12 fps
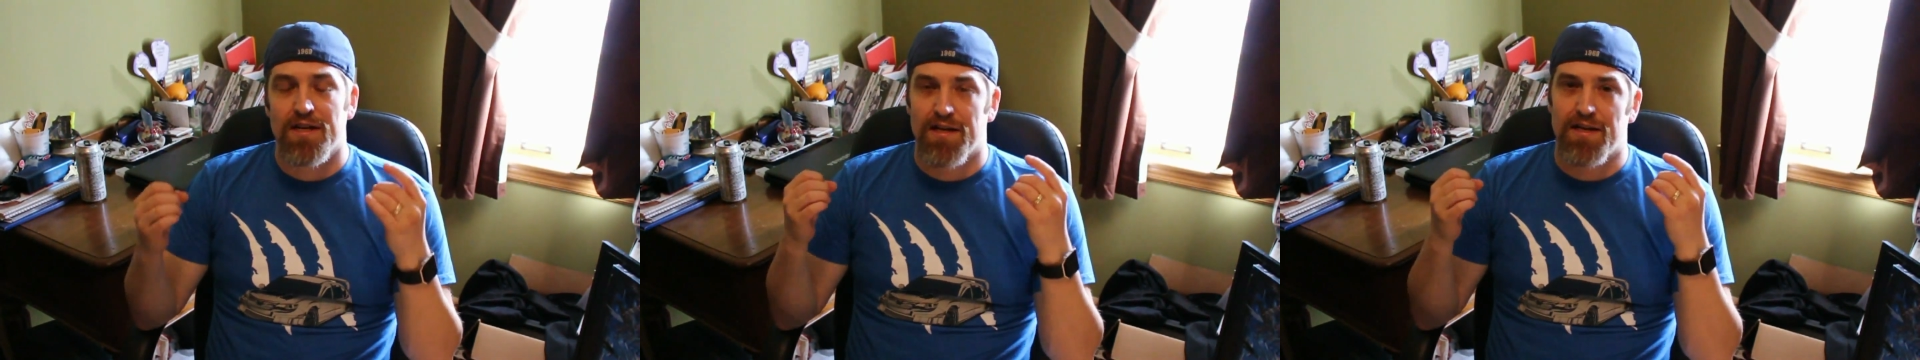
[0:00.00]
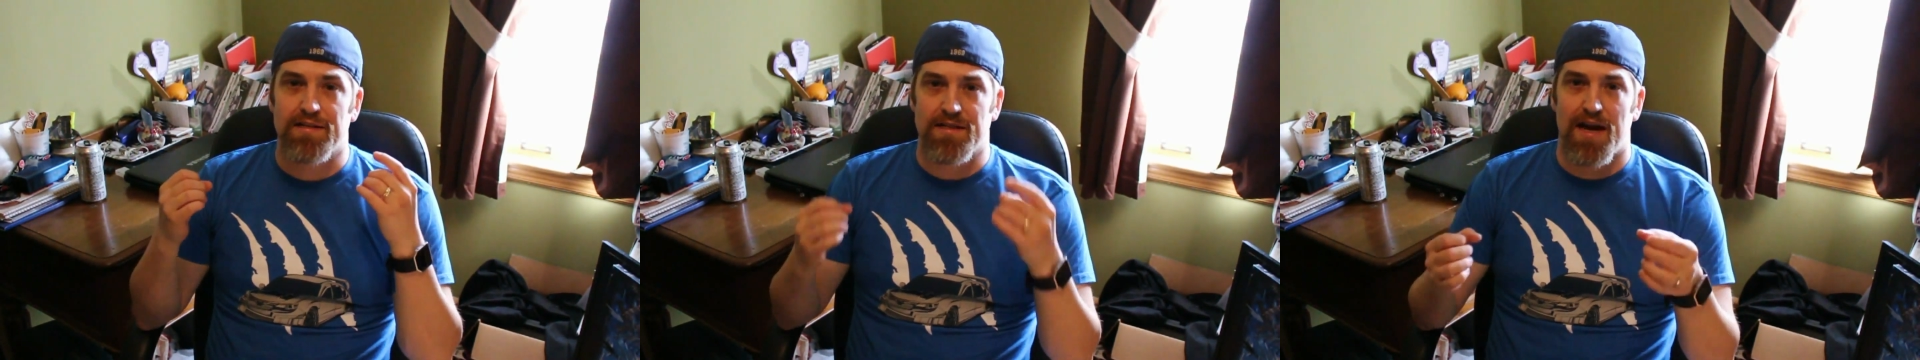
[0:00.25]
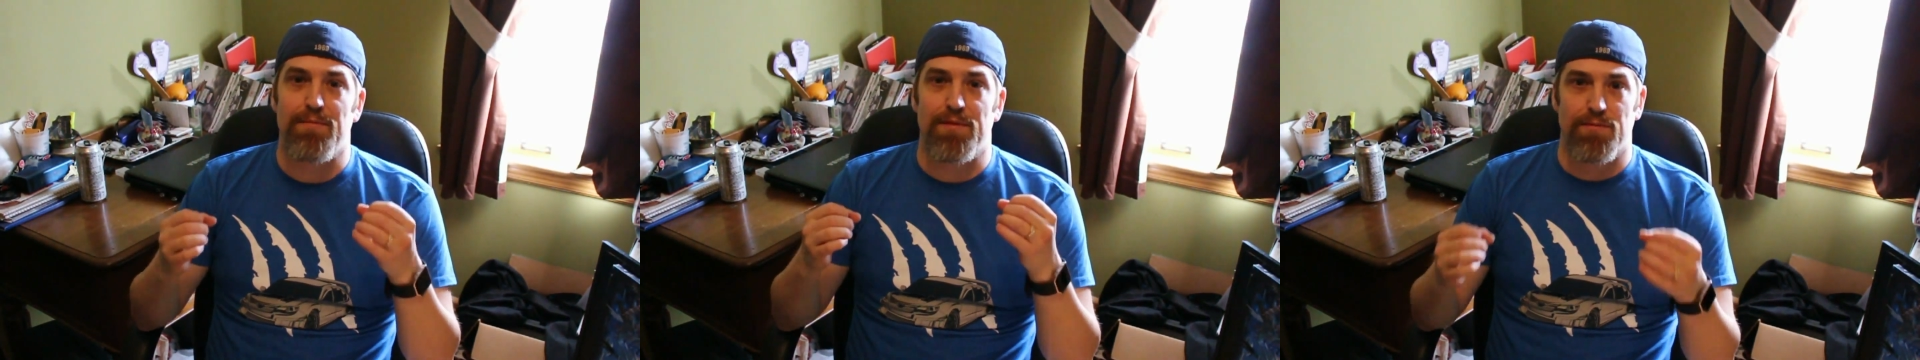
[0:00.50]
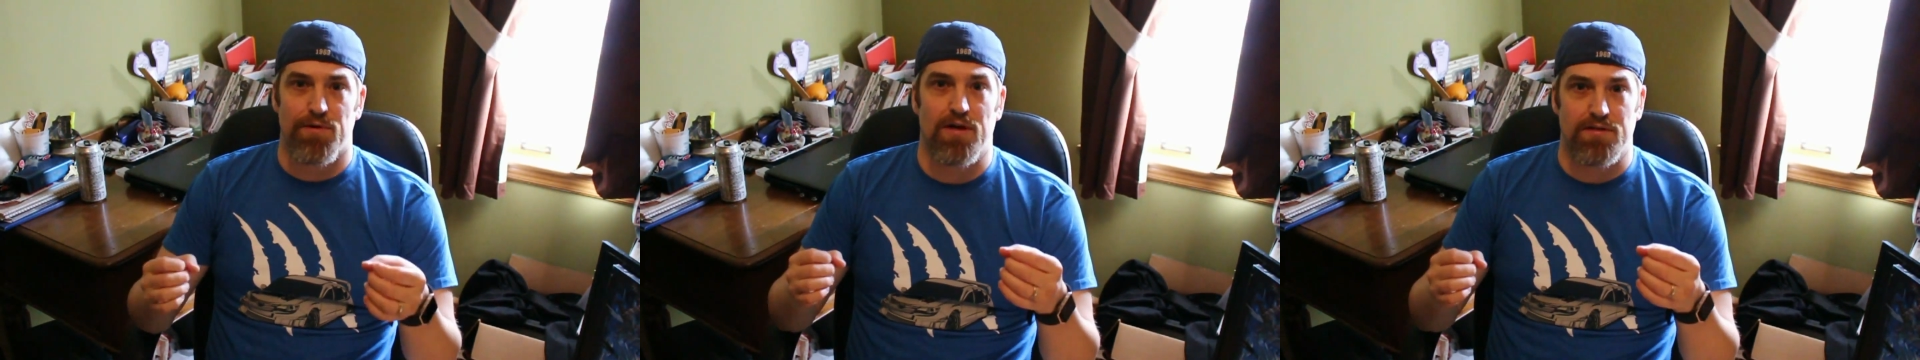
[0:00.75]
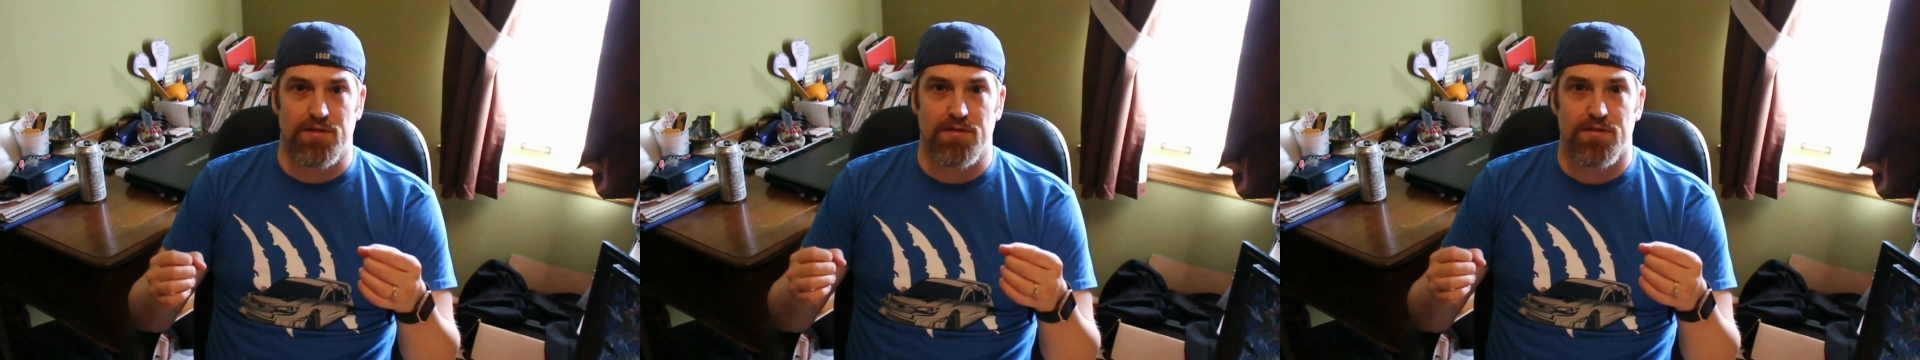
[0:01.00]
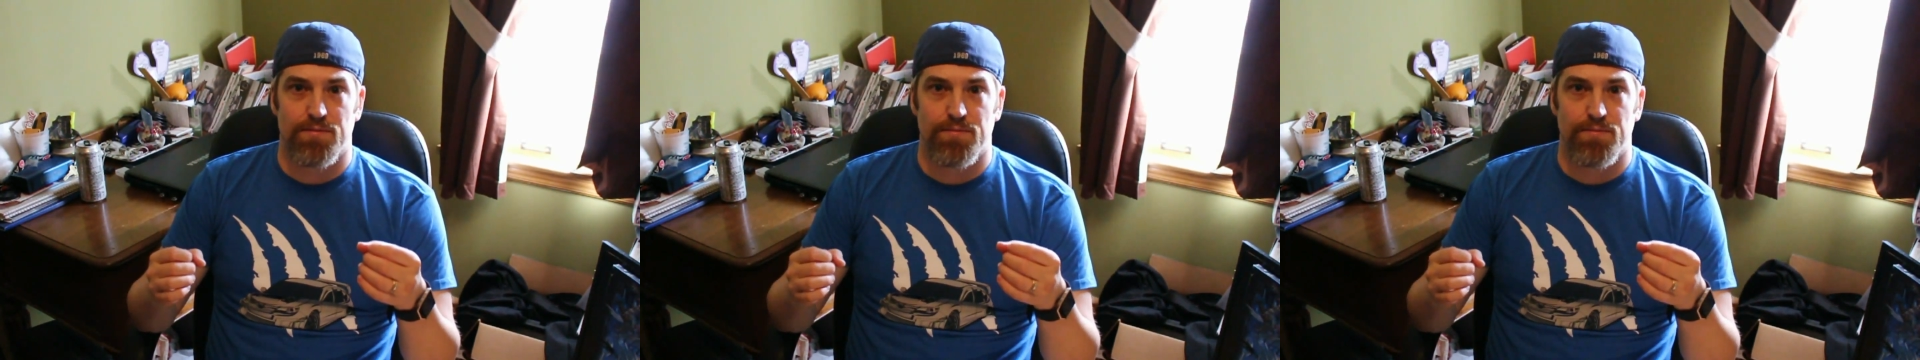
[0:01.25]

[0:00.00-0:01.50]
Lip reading: and time in the process.